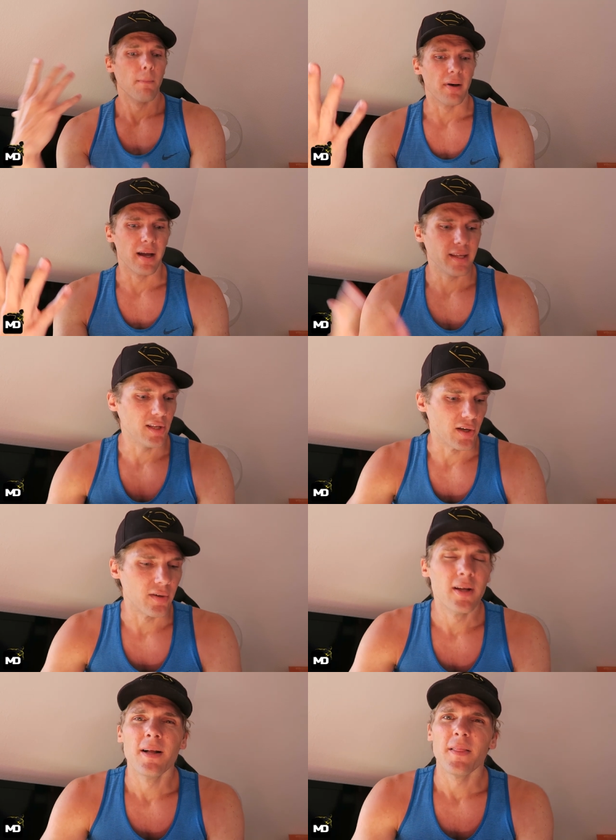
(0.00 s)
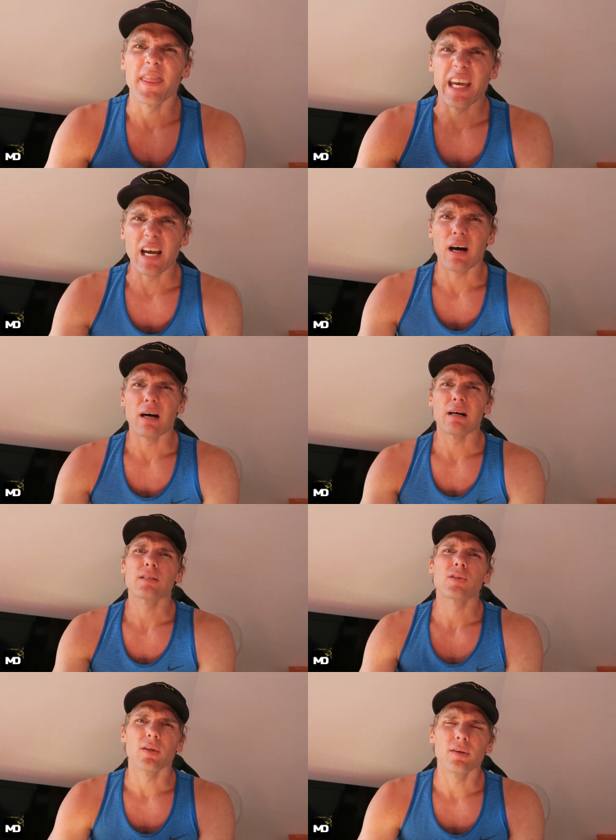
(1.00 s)
but you know, they are
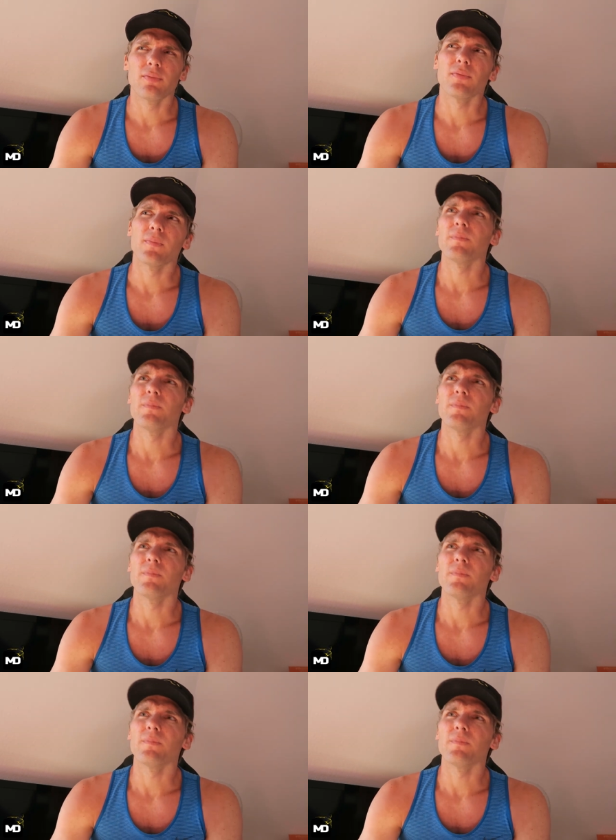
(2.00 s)
sort of,